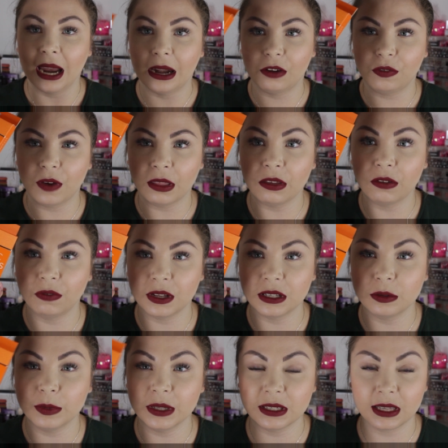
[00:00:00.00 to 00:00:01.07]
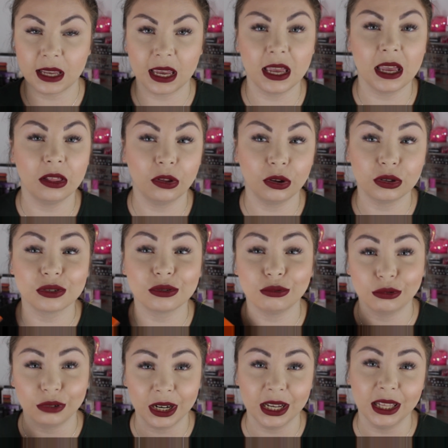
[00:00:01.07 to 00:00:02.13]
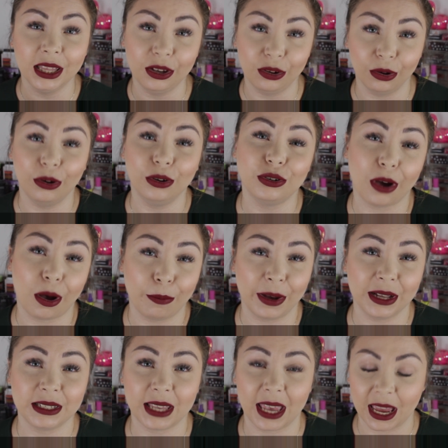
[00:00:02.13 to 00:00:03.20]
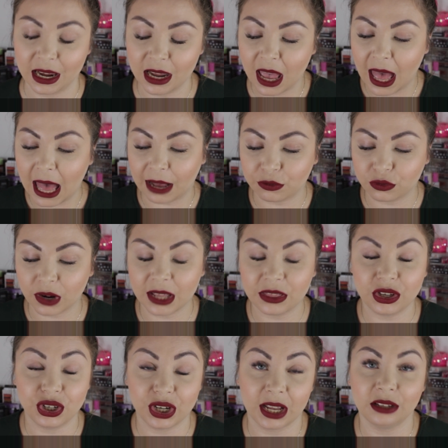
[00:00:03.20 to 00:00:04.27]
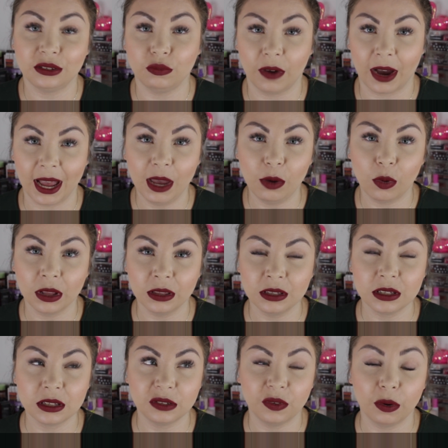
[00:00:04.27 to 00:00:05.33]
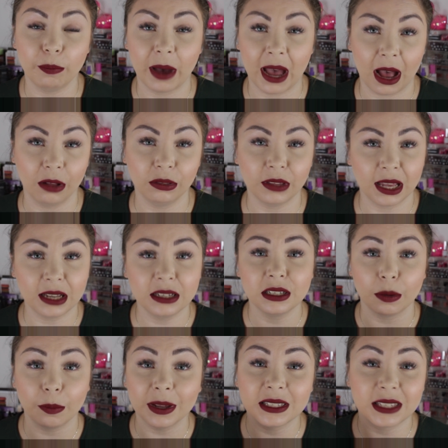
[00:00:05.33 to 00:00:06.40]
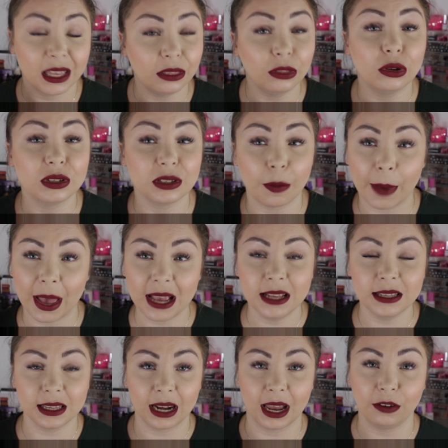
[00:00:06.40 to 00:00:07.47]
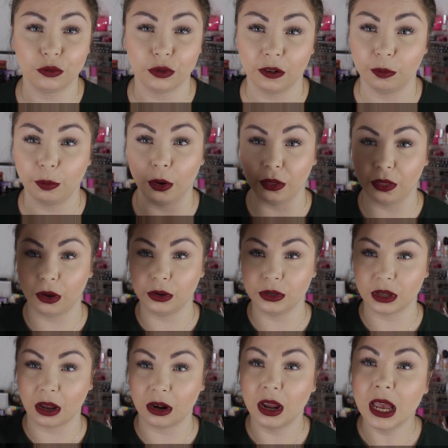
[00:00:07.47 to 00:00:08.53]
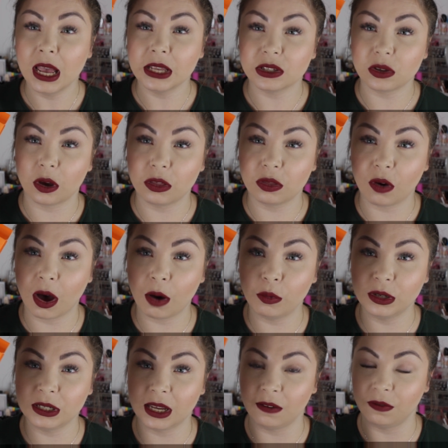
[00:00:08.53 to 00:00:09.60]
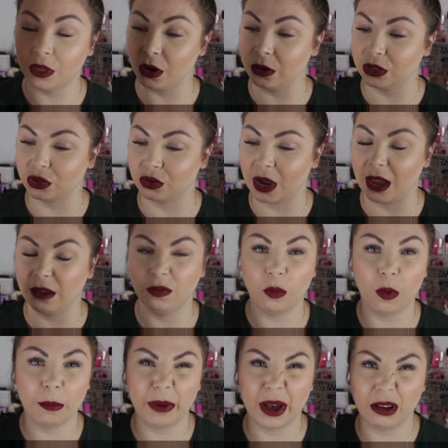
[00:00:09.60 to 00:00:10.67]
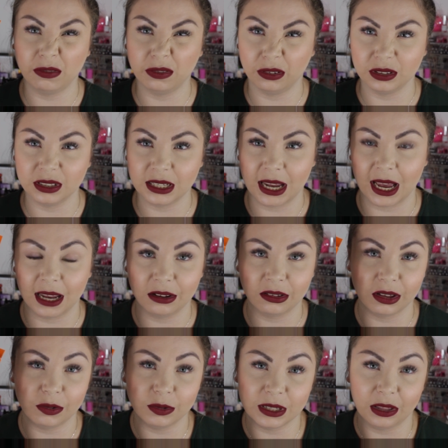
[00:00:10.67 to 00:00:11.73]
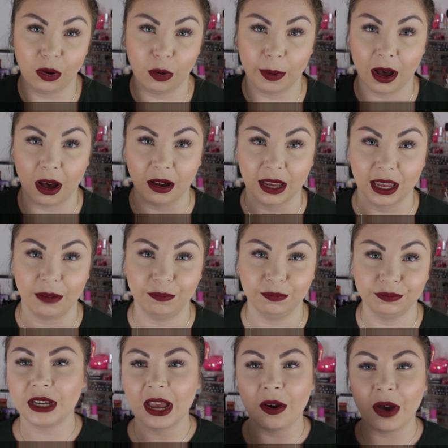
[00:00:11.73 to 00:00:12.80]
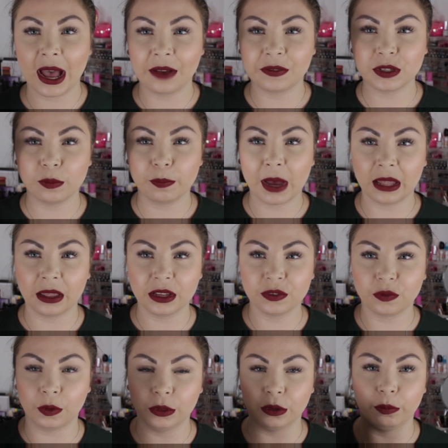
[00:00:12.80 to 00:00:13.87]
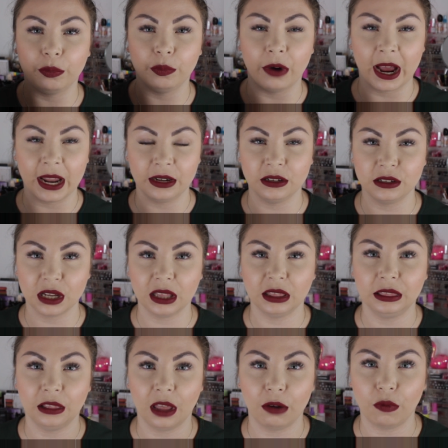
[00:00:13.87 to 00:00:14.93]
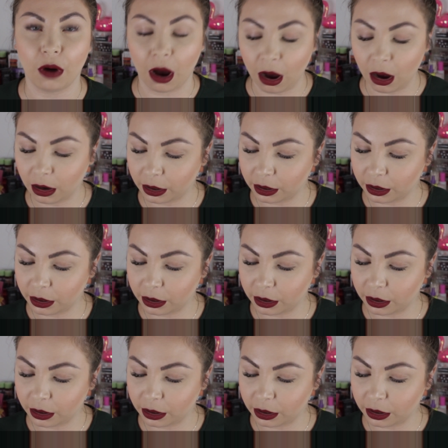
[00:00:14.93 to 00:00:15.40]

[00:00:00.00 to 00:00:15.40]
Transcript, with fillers: And I found that vitamin C looks really good on my skin. I've tried the Jess Wright ones from Poundland, and my skin looks amazing after I've put those on, so I thought I would give those a try for £1.49. I thought it was a little bargain. Now I have some palettes from the brand LaRoc.